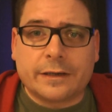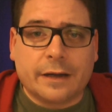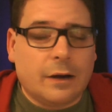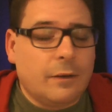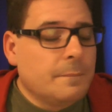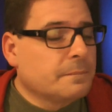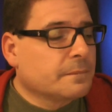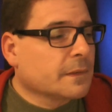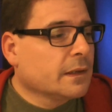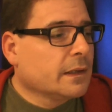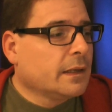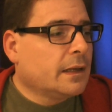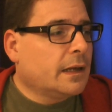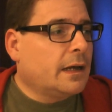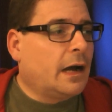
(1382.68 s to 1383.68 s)
right now.
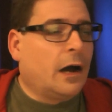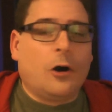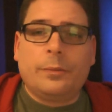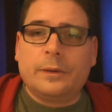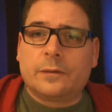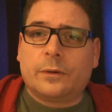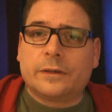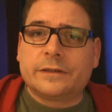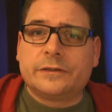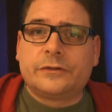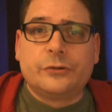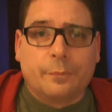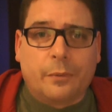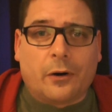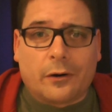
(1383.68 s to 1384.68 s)
I hope it wasn't
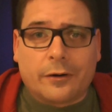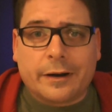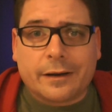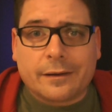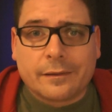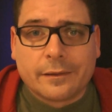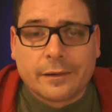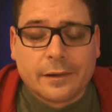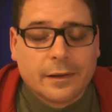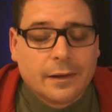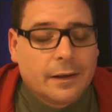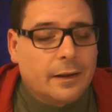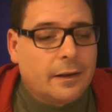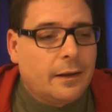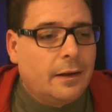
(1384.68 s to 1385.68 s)
too boring.
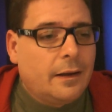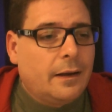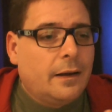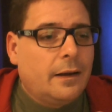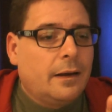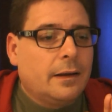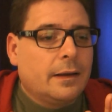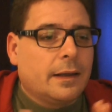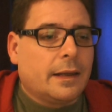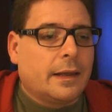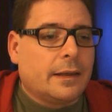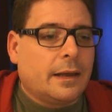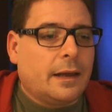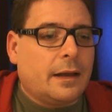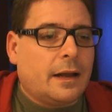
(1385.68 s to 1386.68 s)

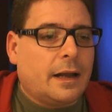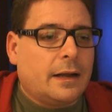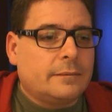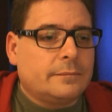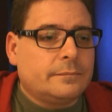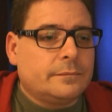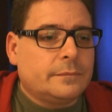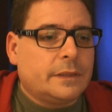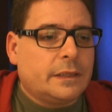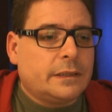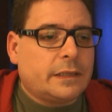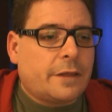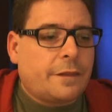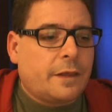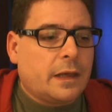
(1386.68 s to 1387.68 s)
Yeah,
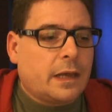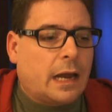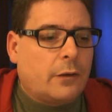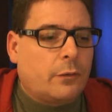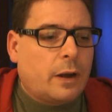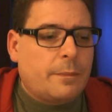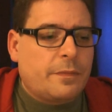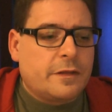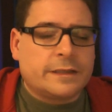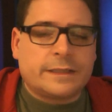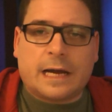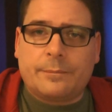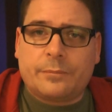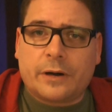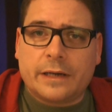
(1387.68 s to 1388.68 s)
and I think I wrap this
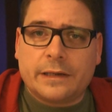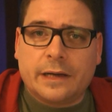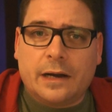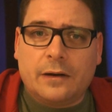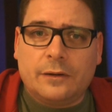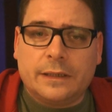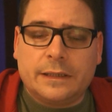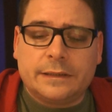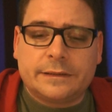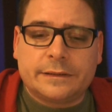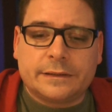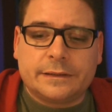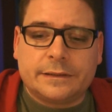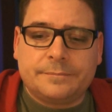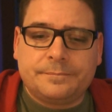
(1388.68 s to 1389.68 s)
up right now,
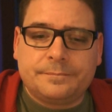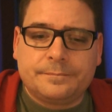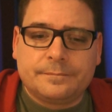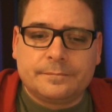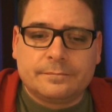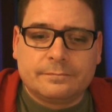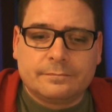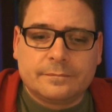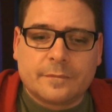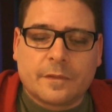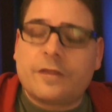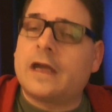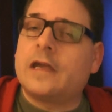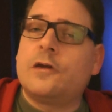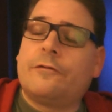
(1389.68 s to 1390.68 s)
and
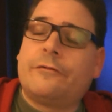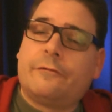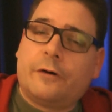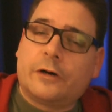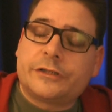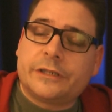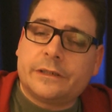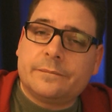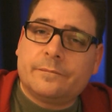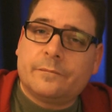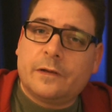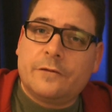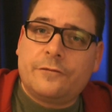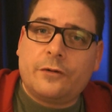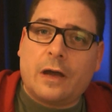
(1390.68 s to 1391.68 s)
thank you for watching.
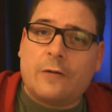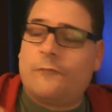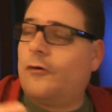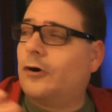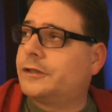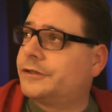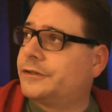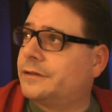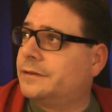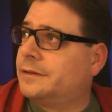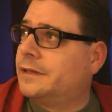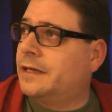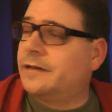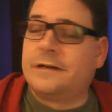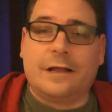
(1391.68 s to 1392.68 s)
If you have watched
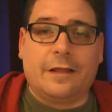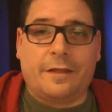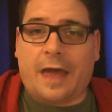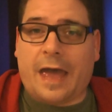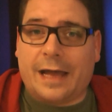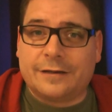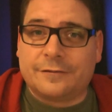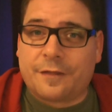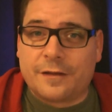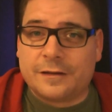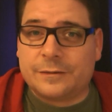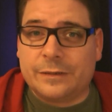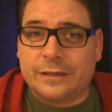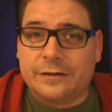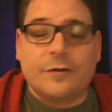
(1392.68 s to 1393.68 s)
until the end of
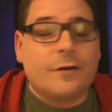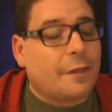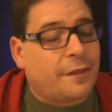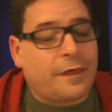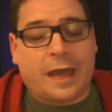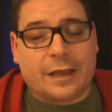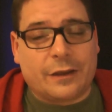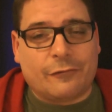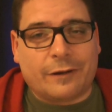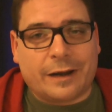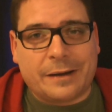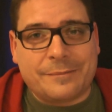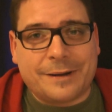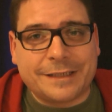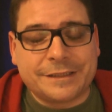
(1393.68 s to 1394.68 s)
this video, thank you
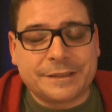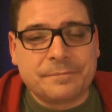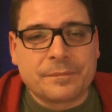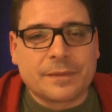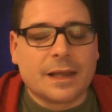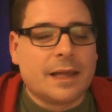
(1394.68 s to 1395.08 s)
very much.